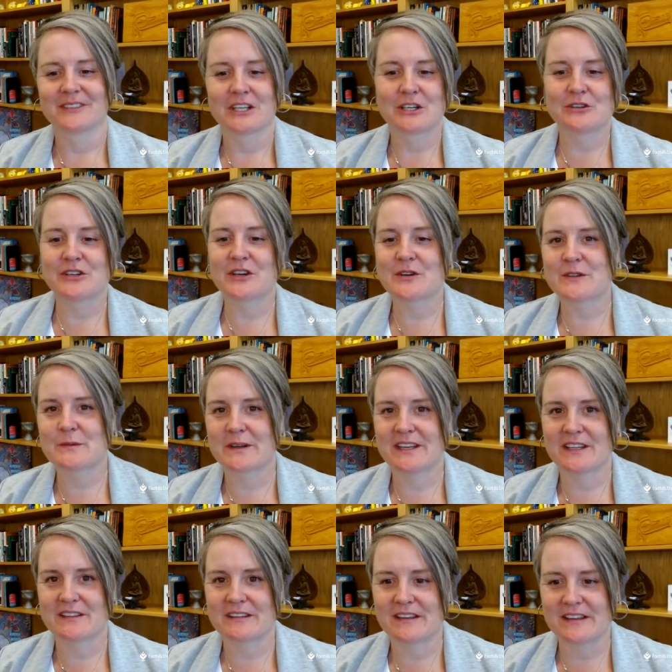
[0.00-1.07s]
Who knows what
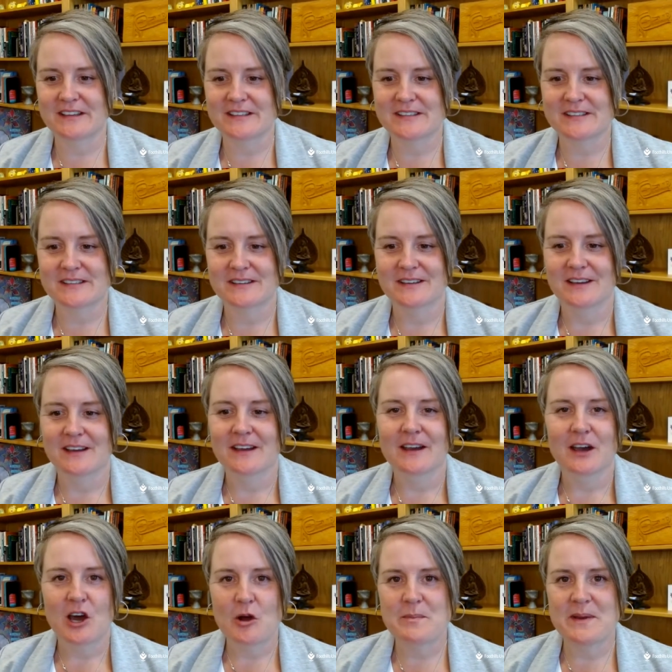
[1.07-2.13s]
he thinks?
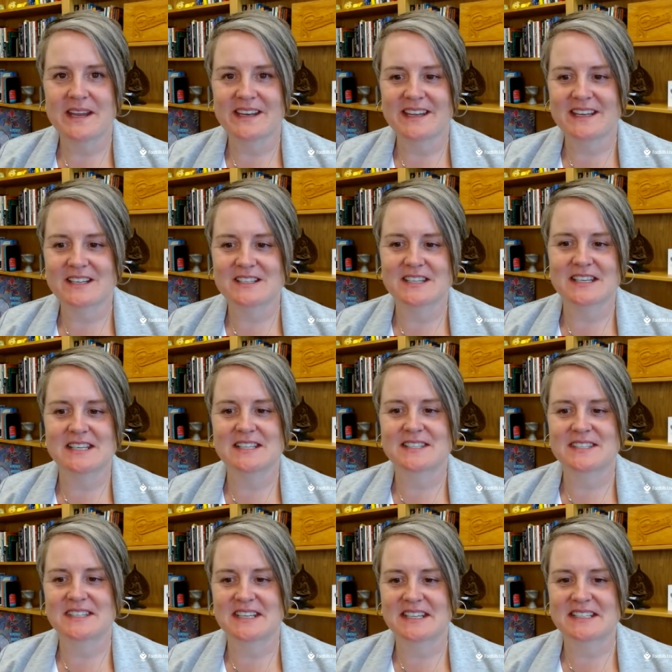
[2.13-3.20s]
Obedient to
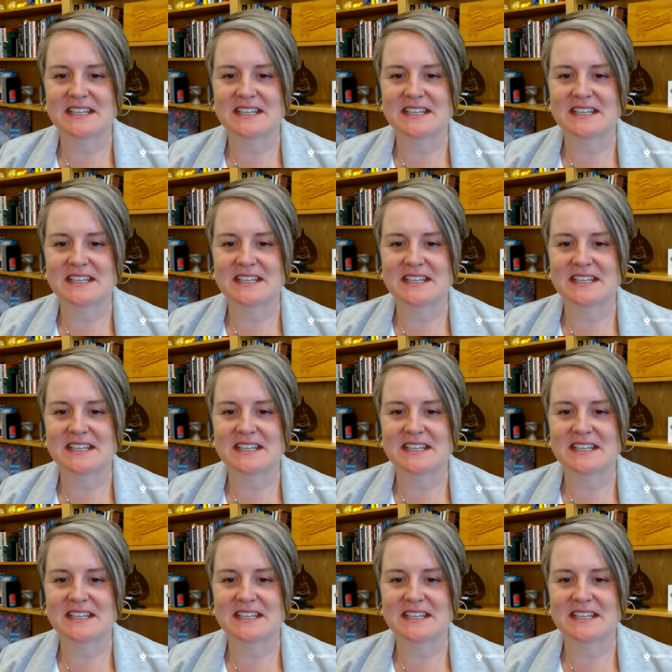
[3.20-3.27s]
instinct,